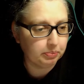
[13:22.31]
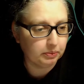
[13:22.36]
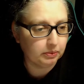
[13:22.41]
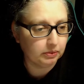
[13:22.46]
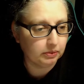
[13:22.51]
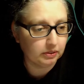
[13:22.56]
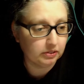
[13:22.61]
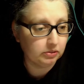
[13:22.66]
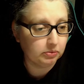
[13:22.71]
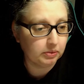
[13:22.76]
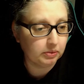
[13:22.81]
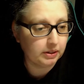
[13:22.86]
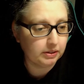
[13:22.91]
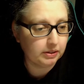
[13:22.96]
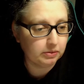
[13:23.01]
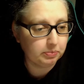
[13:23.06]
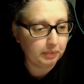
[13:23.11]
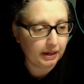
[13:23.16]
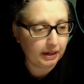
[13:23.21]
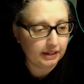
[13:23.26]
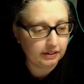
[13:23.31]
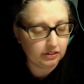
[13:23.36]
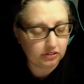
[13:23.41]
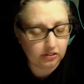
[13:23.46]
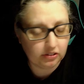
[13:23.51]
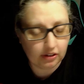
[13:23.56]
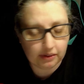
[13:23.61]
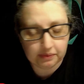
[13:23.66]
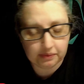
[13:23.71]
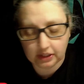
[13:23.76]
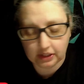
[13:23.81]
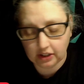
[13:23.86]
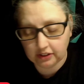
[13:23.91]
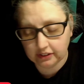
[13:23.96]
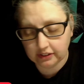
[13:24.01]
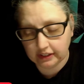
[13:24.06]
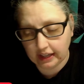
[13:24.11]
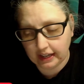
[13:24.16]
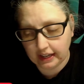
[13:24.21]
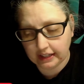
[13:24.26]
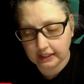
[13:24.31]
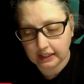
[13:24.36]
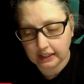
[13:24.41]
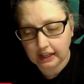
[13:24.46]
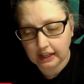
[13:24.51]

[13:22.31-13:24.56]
or his wrist bandaged up and all that.